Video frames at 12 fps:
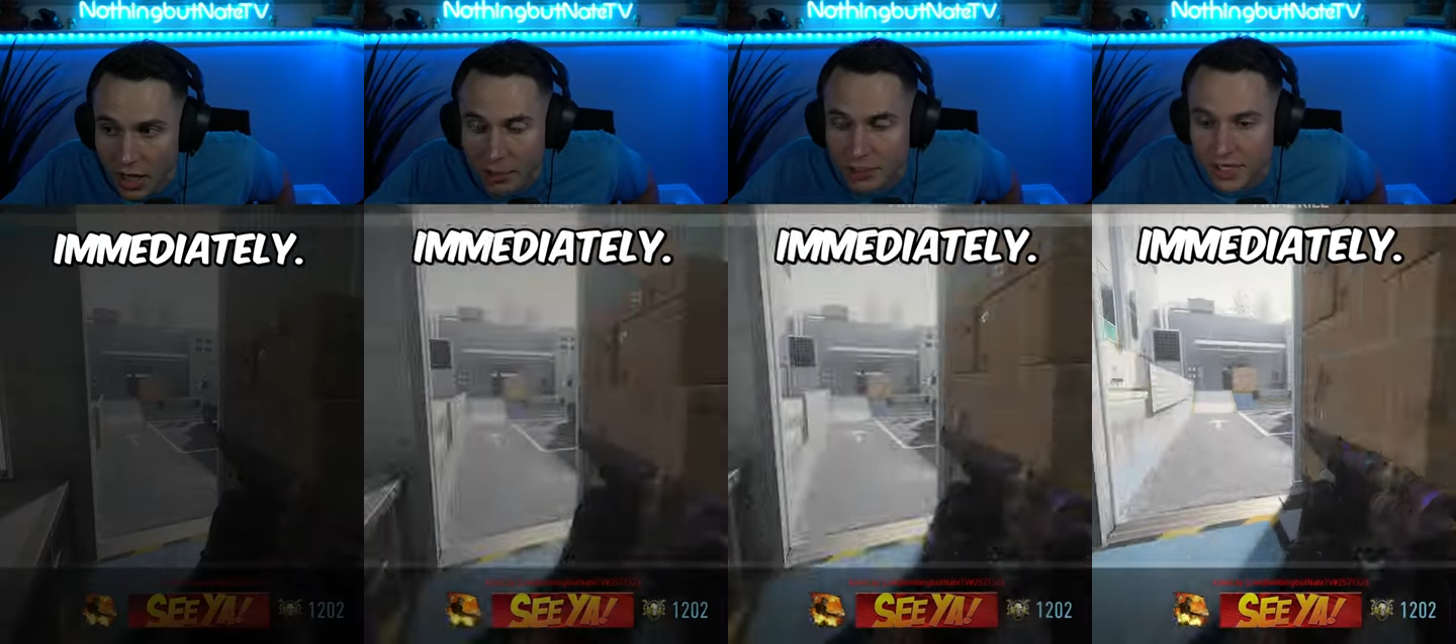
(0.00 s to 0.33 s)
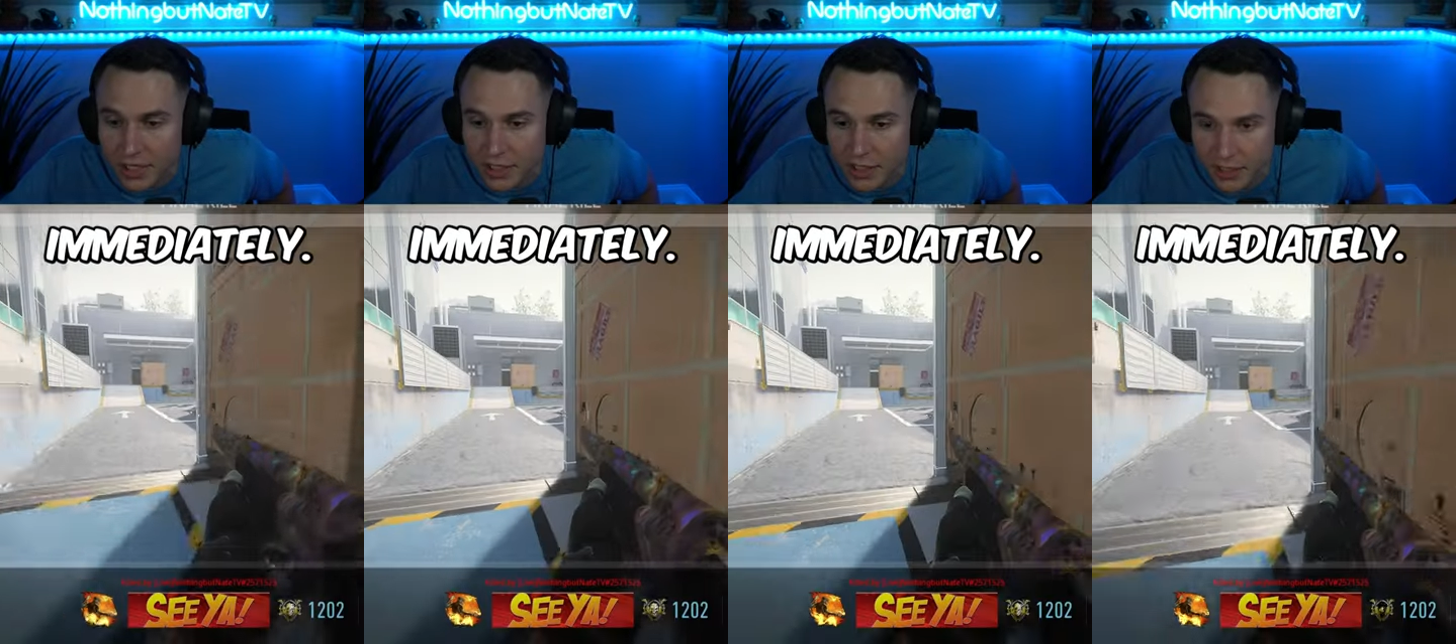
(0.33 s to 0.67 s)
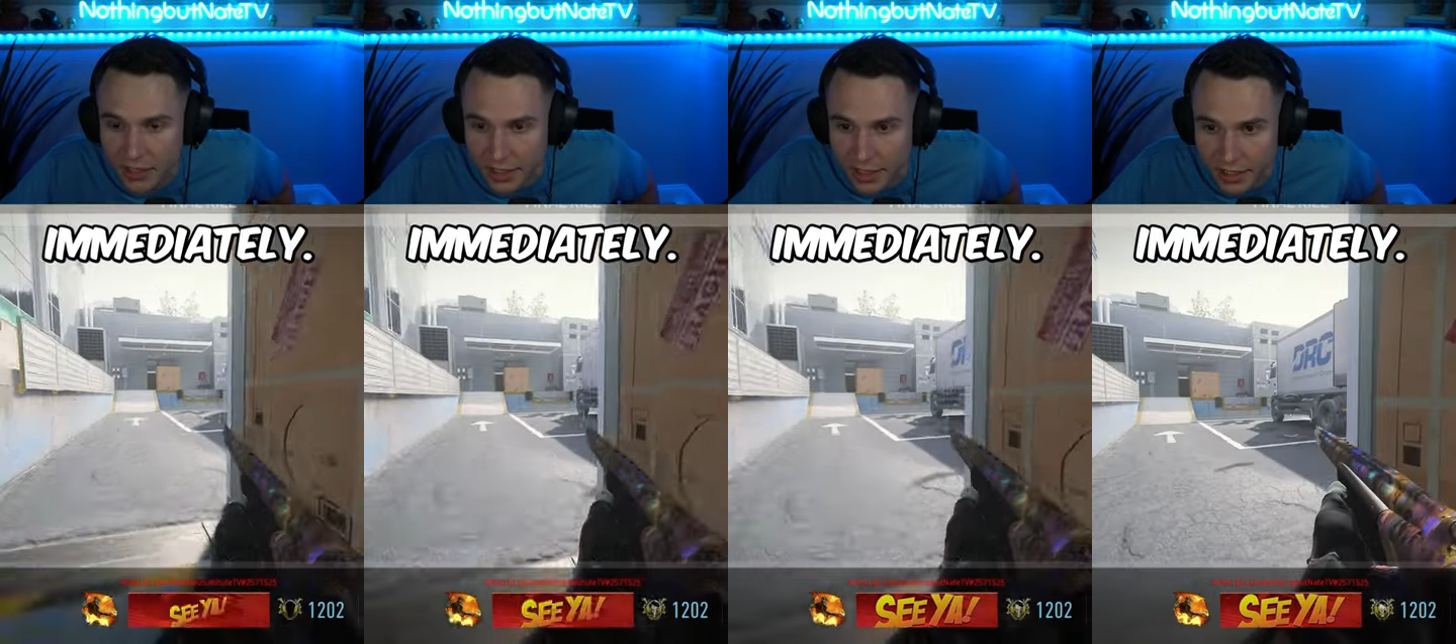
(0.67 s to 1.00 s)

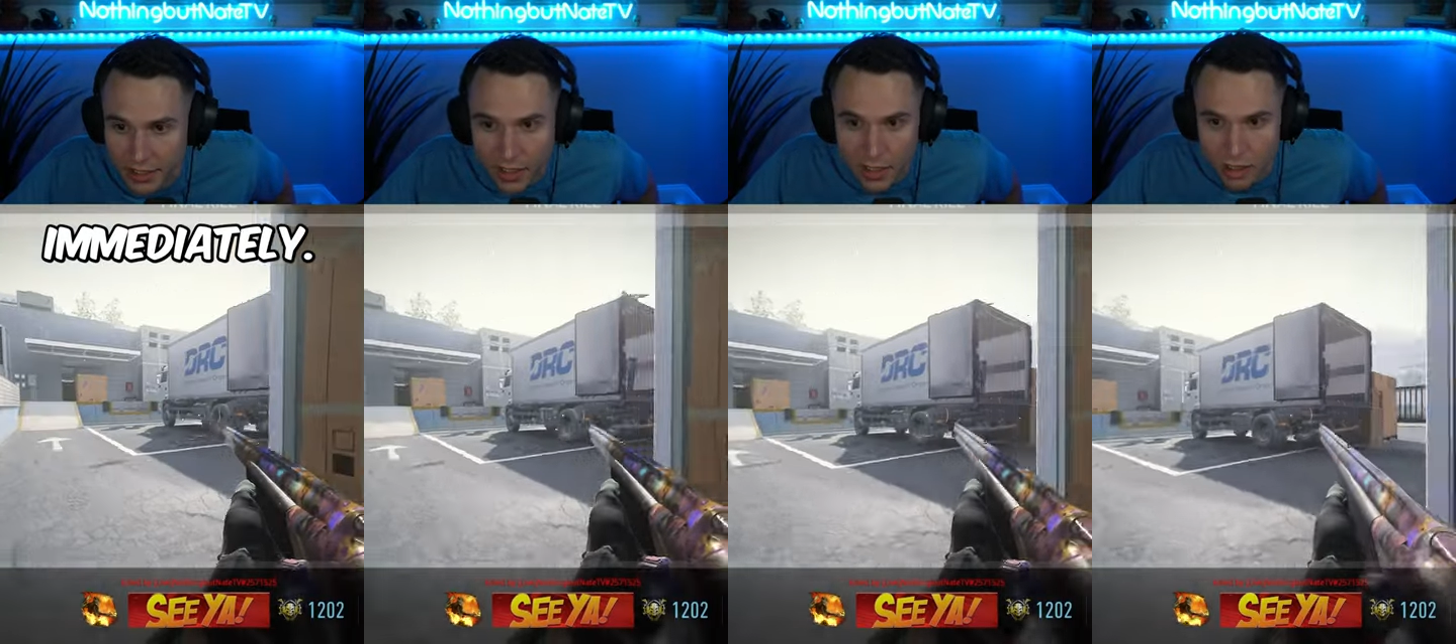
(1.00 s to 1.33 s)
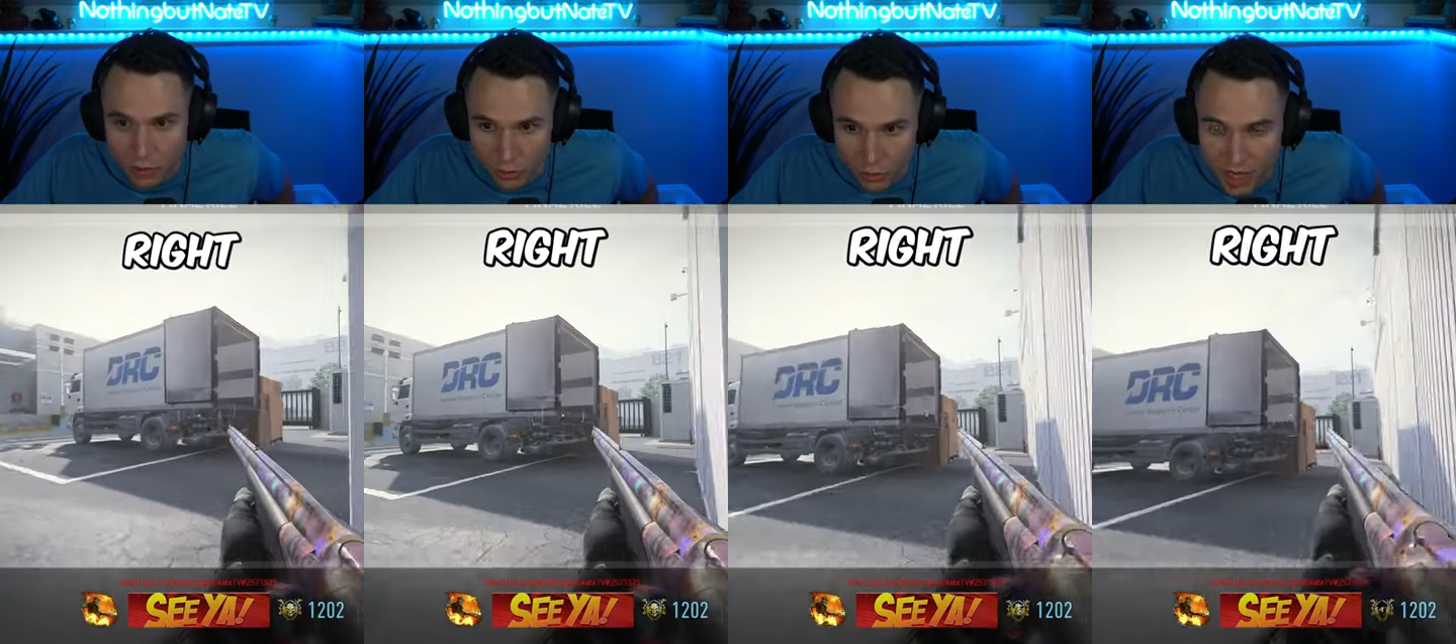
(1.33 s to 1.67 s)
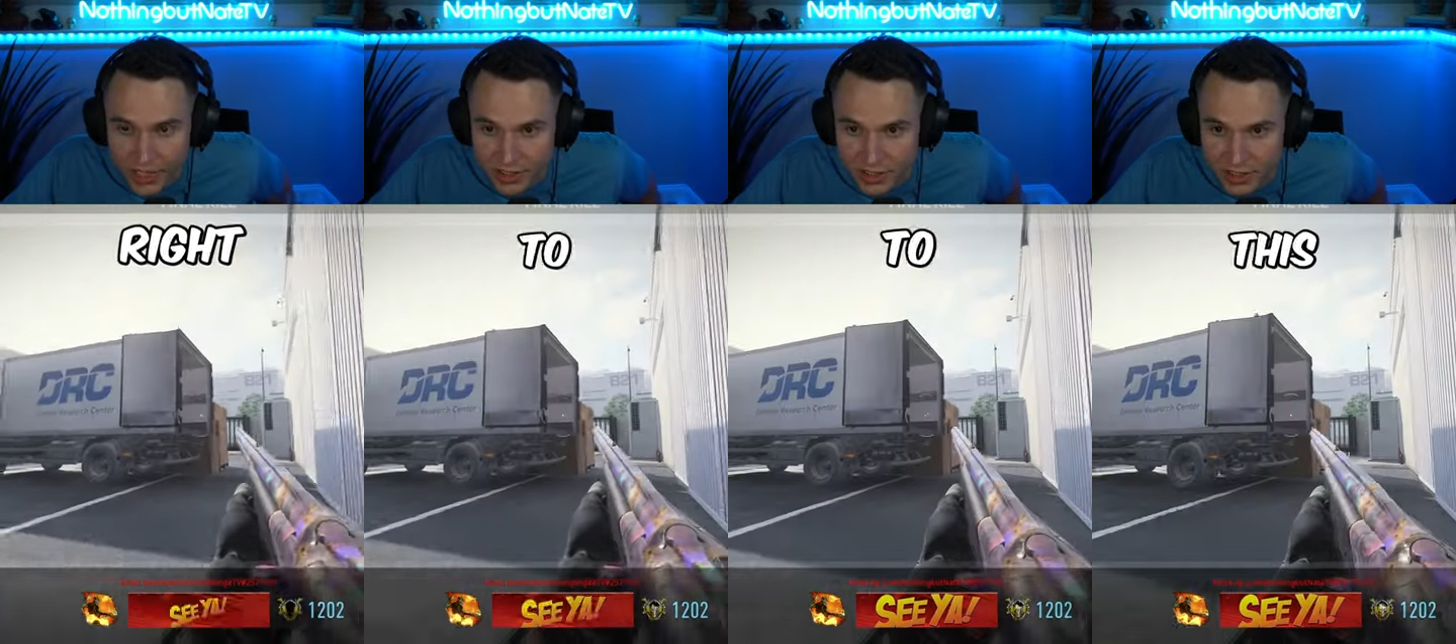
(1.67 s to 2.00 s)
immediately.
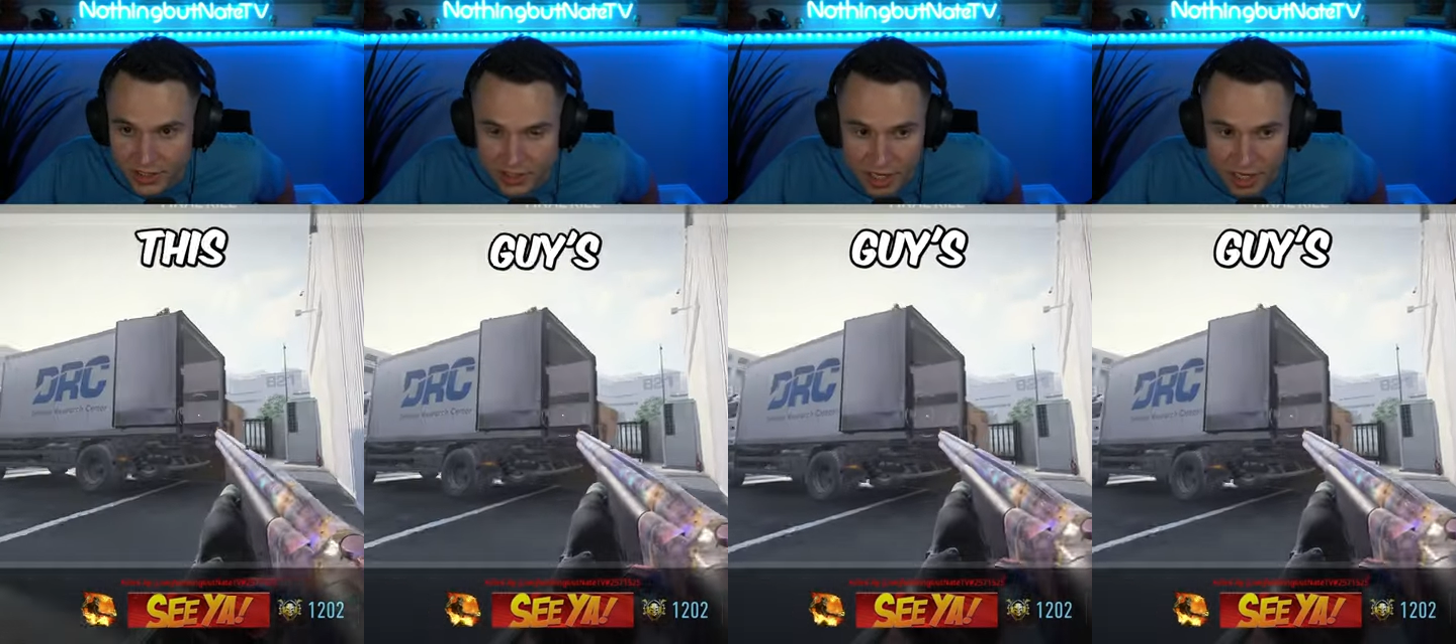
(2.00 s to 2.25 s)
Right to this